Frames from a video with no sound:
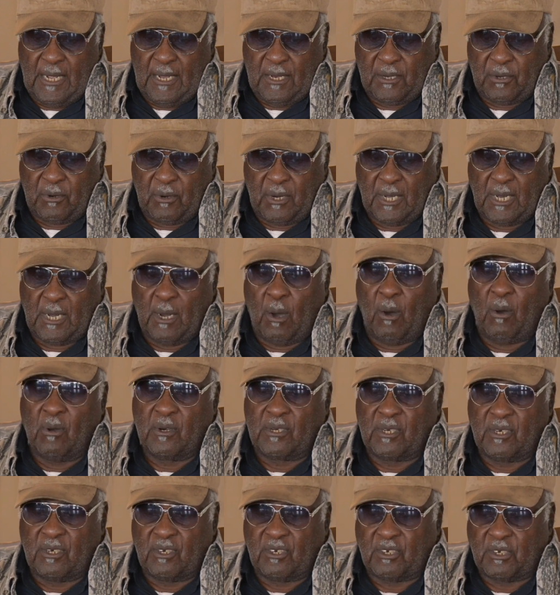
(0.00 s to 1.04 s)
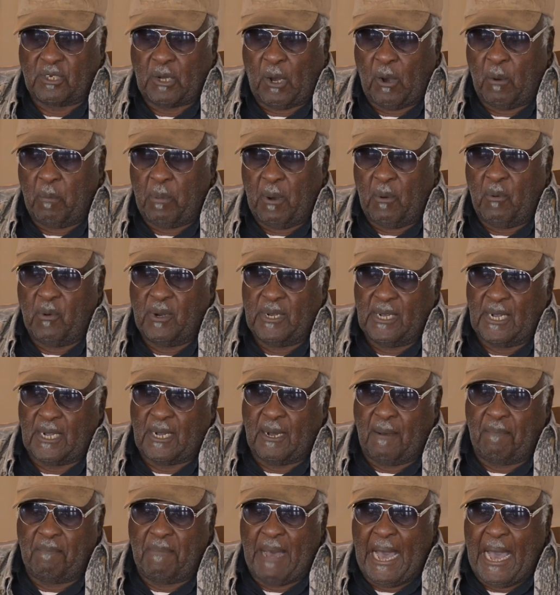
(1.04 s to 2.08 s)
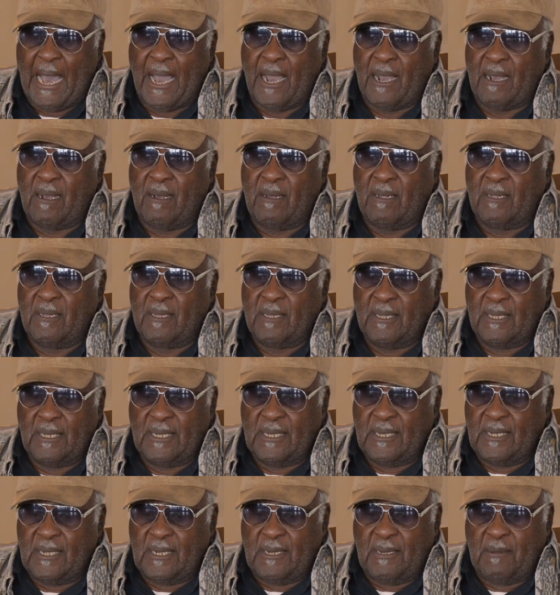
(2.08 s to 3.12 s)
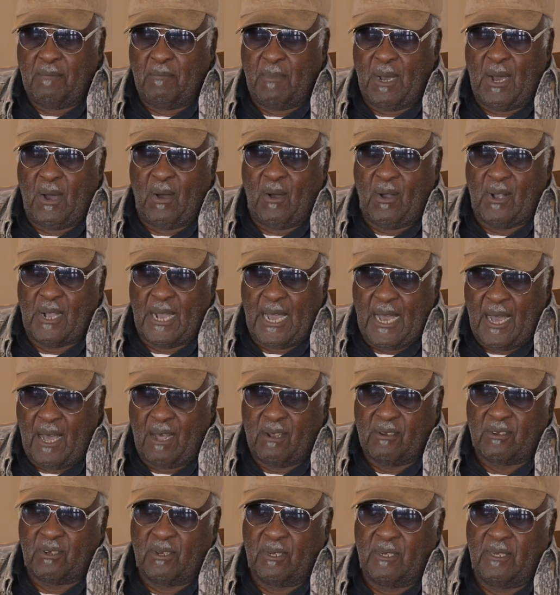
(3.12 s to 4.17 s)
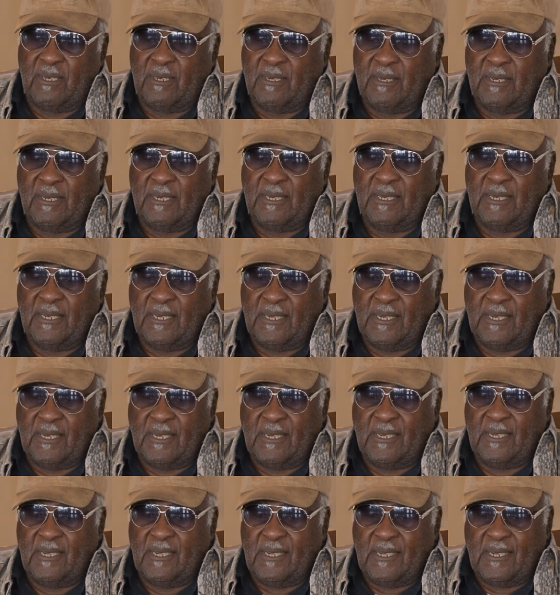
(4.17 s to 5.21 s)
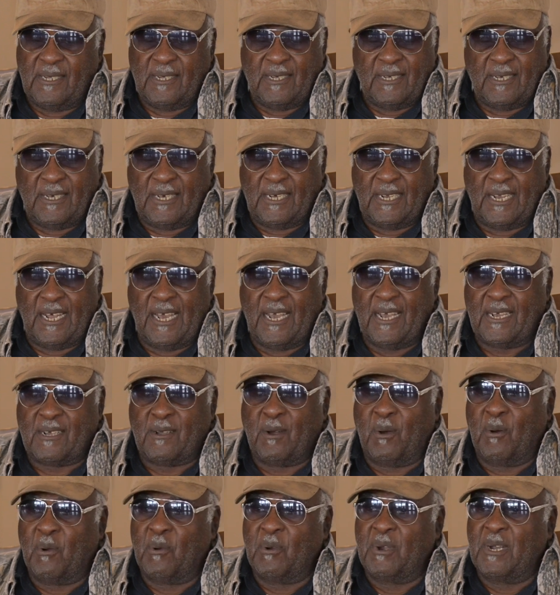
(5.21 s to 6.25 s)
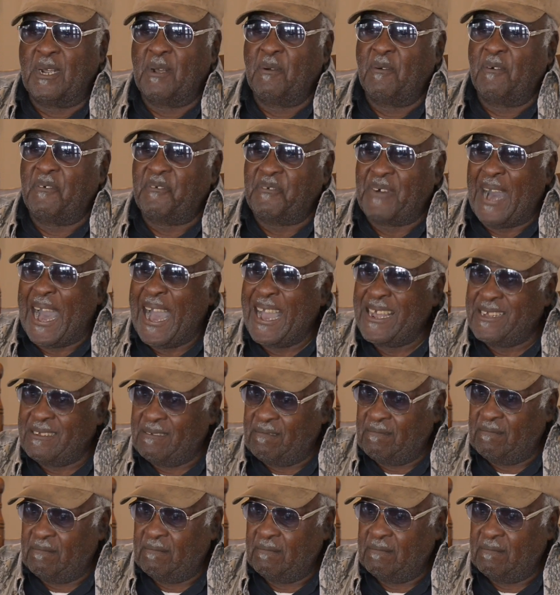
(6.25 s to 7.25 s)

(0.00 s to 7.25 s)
So they go to the store, but when they come back, my Uncle Anson and Corrine were fighting.